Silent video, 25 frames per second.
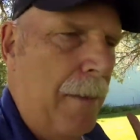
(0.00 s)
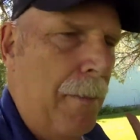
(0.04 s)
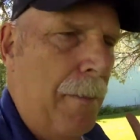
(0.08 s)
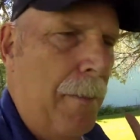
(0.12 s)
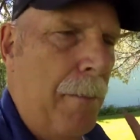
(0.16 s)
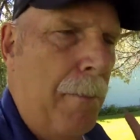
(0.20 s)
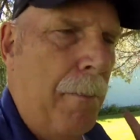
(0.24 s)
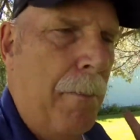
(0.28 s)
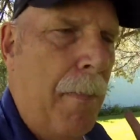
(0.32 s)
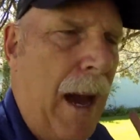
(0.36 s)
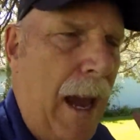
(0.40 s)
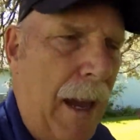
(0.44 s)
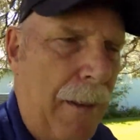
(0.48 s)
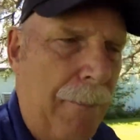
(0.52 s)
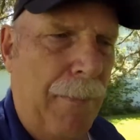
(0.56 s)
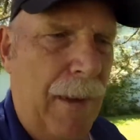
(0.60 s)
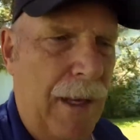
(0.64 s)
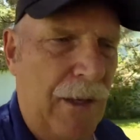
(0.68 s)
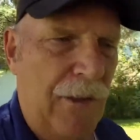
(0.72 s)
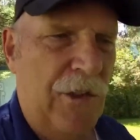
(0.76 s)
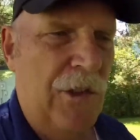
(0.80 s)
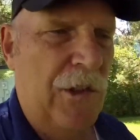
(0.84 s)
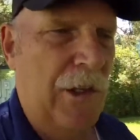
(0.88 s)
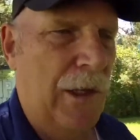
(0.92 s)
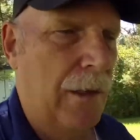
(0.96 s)
my
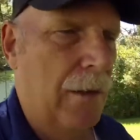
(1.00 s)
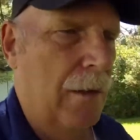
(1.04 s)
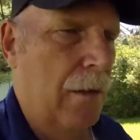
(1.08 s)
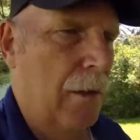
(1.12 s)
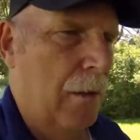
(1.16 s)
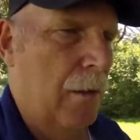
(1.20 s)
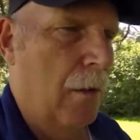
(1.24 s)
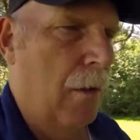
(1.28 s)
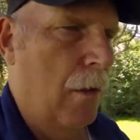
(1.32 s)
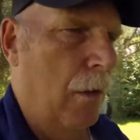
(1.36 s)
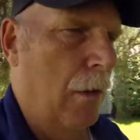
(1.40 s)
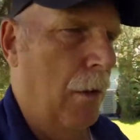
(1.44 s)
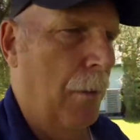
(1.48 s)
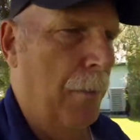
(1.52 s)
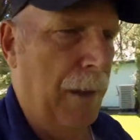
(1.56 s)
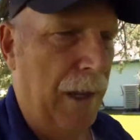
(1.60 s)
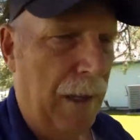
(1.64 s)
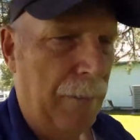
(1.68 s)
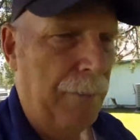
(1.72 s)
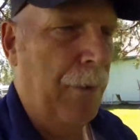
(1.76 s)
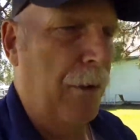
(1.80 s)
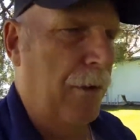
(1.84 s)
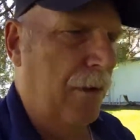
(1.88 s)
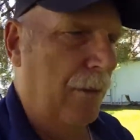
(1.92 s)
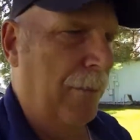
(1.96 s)
mission, or
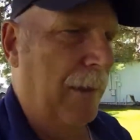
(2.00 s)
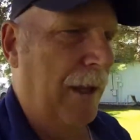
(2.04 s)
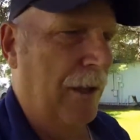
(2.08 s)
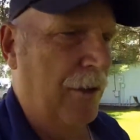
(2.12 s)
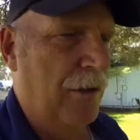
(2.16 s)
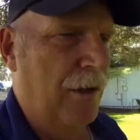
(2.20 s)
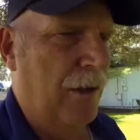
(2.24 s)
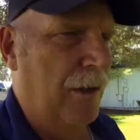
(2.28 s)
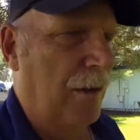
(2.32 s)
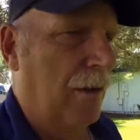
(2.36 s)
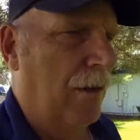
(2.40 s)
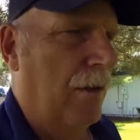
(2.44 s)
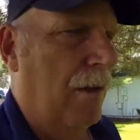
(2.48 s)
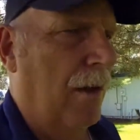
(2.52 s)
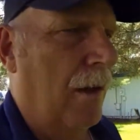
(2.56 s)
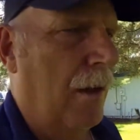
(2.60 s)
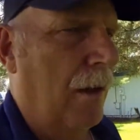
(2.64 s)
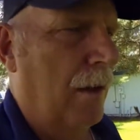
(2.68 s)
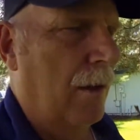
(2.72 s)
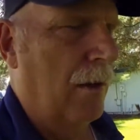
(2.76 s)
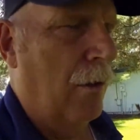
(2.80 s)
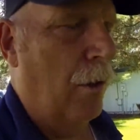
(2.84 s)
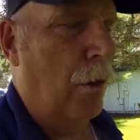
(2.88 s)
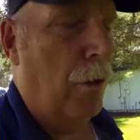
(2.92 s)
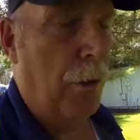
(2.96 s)
people's missions
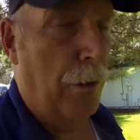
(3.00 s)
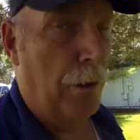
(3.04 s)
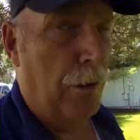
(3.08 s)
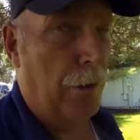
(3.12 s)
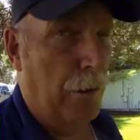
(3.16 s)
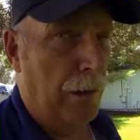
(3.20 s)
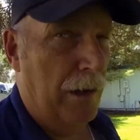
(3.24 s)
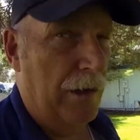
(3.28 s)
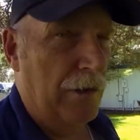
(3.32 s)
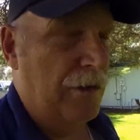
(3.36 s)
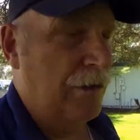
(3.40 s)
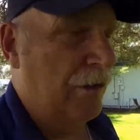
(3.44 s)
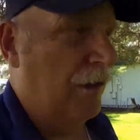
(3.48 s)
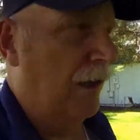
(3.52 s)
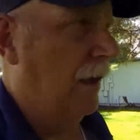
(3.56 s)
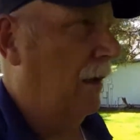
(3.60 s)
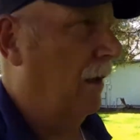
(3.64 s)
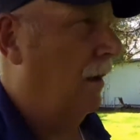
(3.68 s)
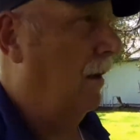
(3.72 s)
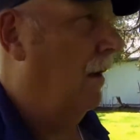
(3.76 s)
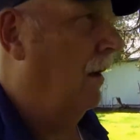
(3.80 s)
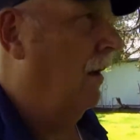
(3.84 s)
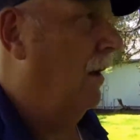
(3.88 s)
who are Christian,